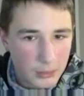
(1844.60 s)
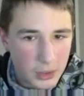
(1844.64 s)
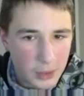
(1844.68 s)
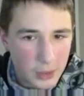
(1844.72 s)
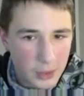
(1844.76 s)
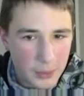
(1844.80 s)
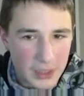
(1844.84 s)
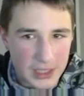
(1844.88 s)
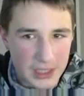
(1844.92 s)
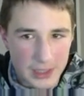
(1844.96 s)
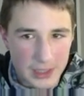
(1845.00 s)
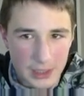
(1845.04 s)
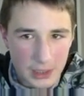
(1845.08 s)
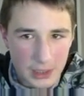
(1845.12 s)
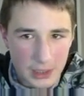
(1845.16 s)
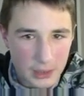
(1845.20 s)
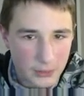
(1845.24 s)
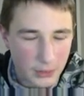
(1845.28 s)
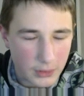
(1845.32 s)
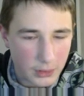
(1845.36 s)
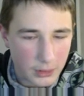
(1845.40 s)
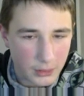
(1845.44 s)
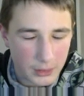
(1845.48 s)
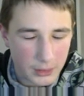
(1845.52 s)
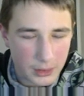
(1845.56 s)
a6,
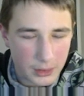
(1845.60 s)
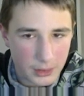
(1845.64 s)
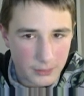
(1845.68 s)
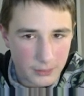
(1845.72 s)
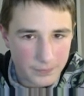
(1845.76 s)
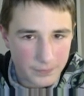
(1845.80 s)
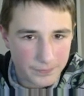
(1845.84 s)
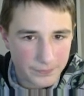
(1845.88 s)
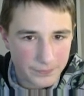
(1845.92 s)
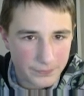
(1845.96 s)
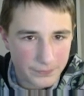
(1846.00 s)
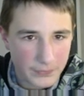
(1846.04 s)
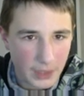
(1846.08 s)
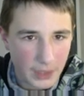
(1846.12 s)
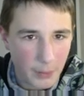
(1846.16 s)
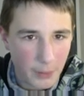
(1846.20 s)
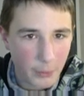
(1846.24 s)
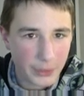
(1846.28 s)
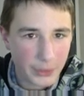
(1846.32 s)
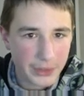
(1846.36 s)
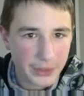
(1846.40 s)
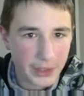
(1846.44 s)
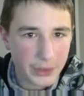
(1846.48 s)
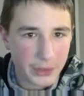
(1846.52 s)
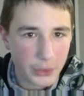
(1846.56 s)
why not? I
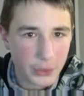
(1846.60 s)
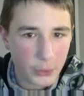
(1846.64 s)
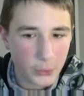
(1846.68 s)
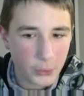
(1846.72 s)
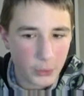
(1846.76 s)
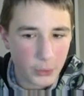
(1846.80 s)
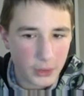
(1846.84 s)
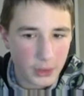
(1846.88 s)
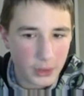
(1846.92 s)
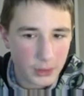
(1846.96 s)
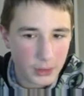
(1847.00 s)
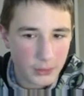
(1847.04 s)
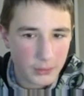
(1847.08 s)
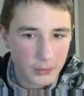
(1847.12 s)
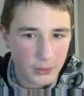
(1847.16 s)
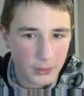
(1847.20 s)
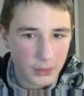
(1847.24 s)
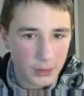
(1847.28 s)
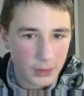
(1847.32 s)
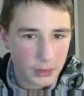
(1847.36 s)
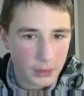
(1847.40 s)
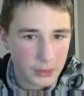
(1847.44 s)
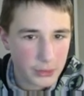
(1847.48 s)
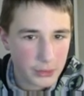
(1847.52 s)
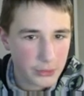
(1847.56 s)
want that rook.
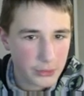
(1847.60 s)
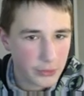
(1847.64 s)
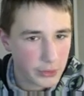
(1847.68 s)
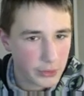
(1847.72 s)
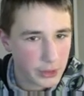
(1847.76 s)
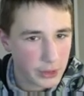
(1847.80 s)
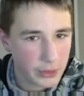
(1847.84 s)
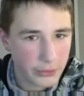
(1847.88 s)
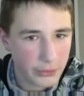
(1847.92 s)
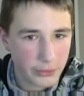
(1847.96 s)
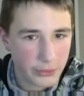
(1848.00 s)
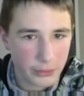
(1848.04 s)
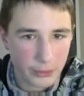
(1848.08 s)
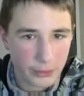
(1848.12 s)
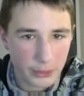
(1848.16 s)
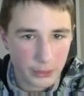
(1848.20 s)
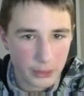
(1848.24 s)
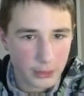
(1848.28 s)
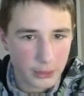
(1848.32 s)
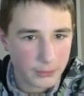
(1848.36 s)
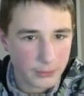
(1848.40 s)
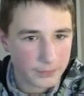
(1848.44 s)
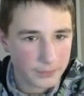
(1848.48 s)
Juicy rook.